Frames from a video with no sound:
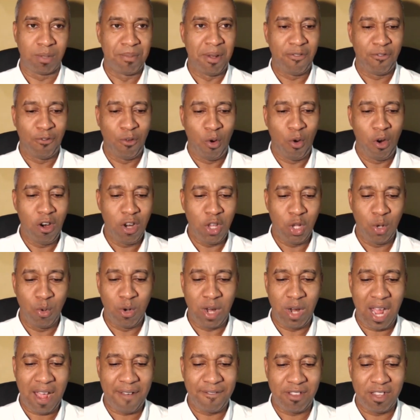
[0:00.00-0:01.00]
Before, you
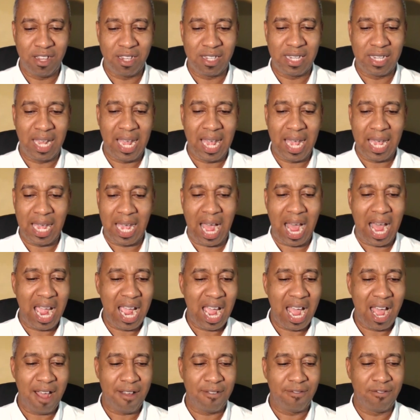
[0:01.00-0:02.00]
would have to say, hey, I
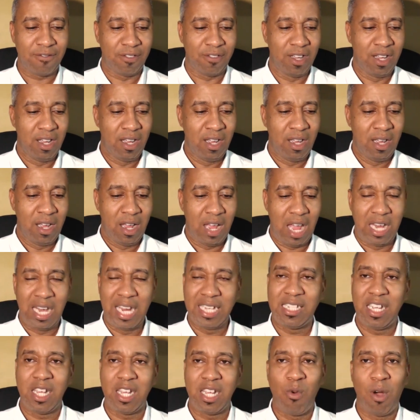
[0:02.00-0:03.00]
have...
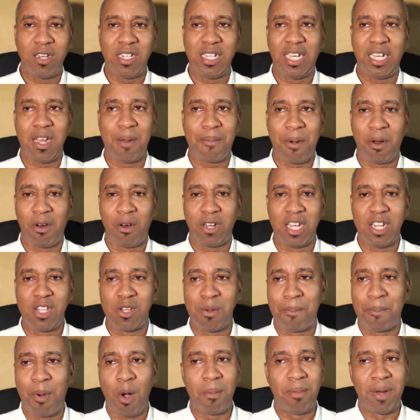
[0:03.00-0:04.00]
Let's say you want to get your product into
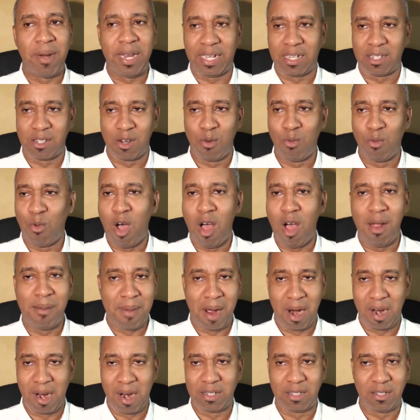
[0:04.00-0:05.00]
Publix or
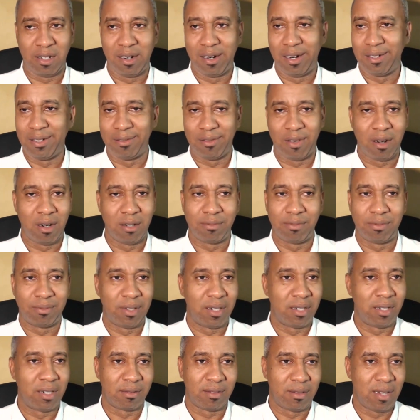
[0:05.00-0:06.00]
Walmart or
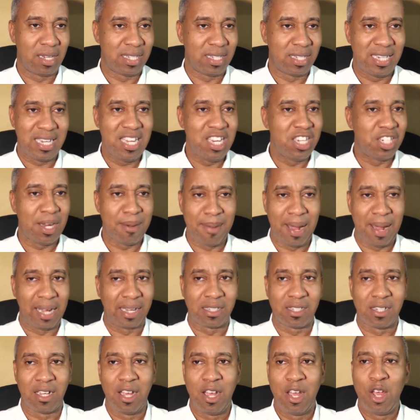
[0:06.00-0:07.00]
a TJ
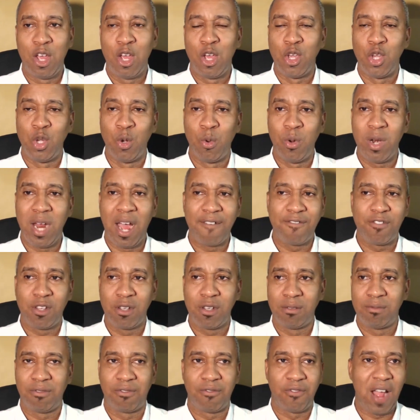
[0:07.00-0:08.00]
Maxx. You would have
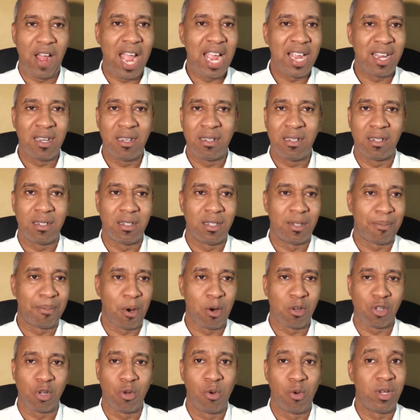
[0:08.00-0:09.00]
to find the
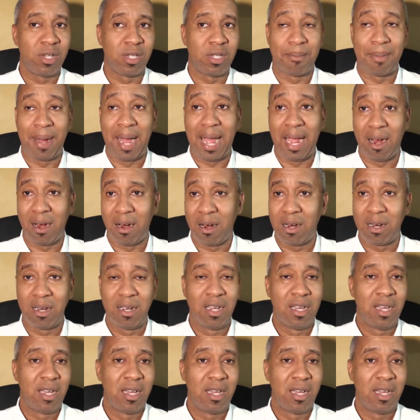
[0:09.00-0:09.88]
person who is the buyer.